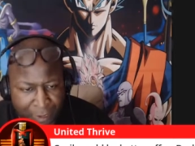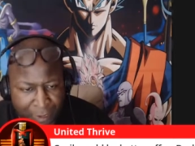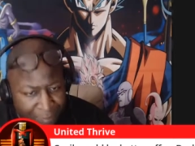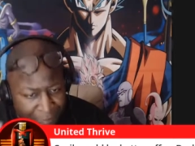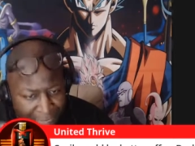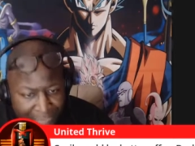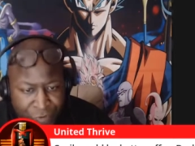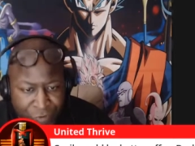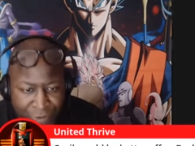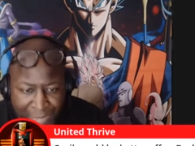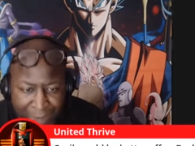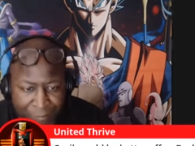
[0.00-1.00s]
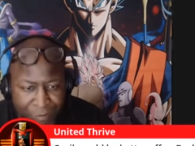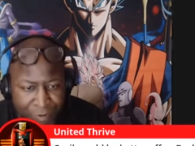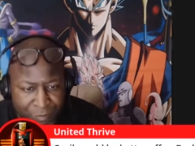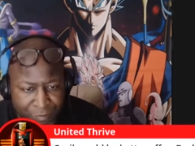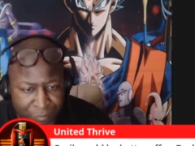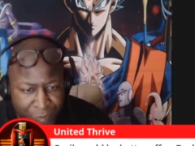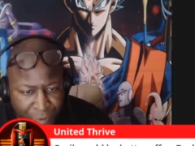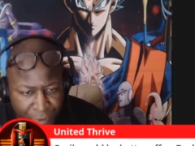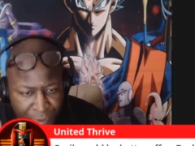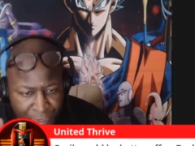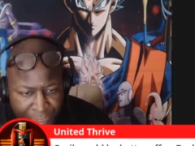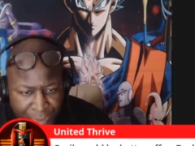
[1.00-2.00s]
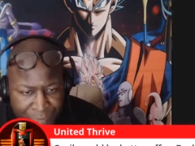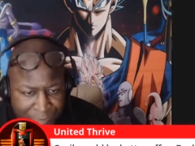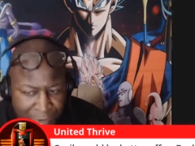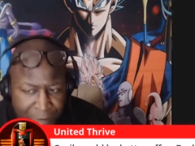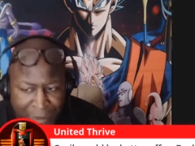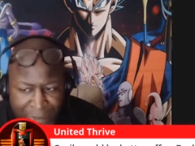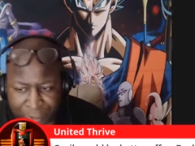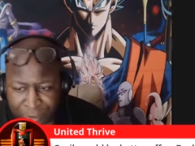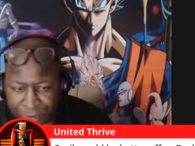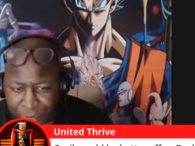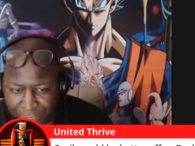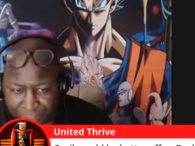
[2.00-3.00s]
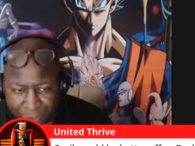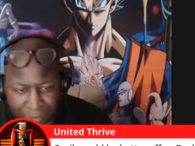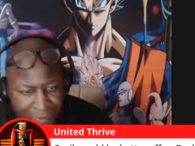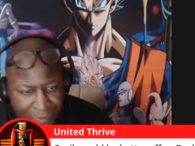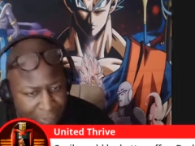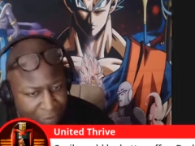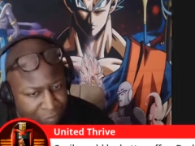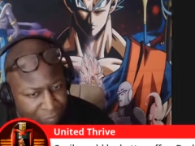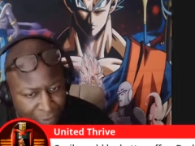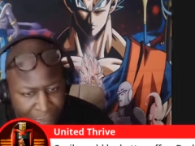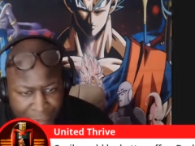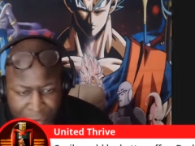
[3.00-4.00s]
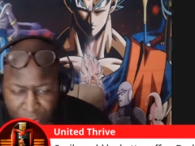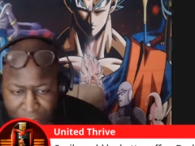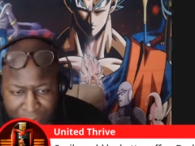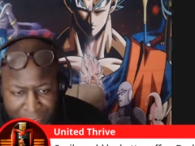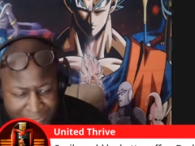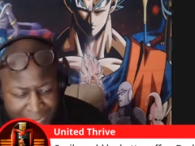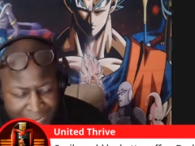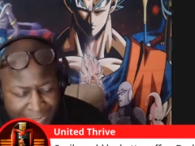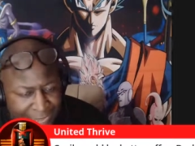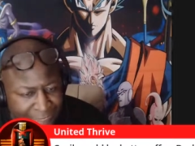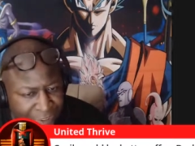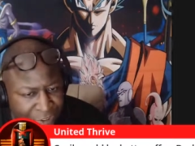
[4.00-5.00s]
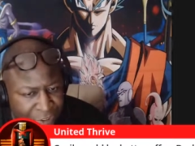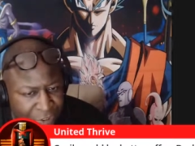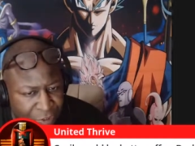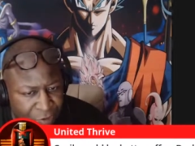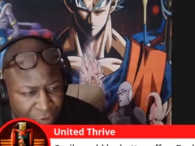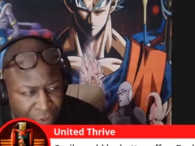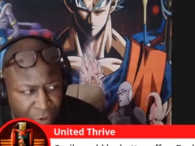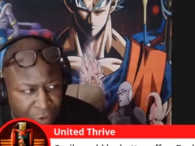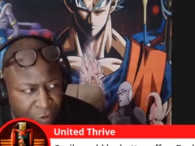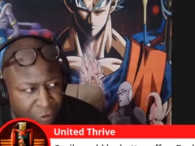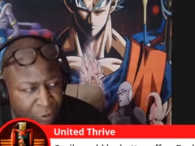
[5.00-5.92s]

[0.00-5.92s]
But that's who I would hitch my wagon to and say, look, man, bring us home because that guy, he's still young.